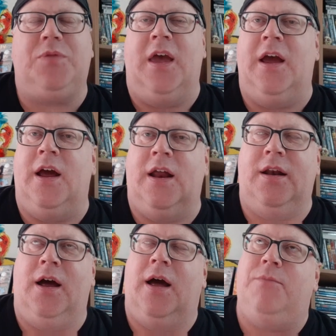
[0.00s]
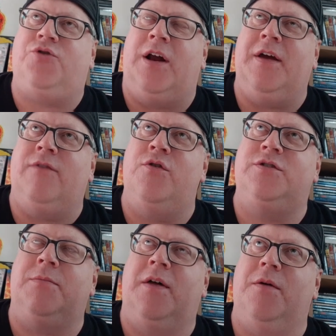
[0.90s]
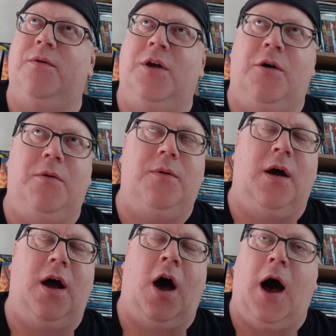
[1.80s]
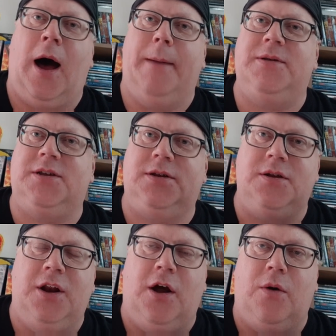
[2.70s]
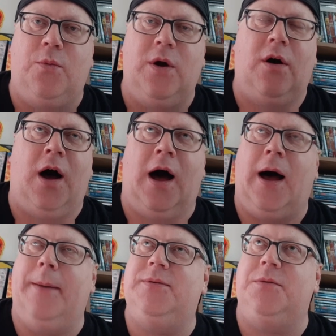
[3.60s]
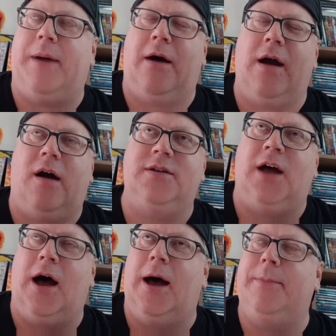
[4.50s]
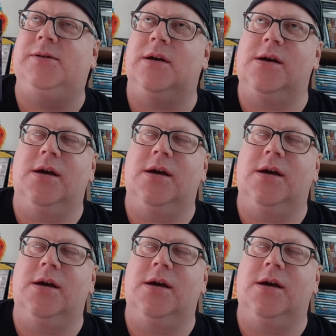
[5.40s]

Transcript: And I'm trying to think of who some other, you know, Hobbs, you know, Will Hobbs, Powerhouse Hobbs.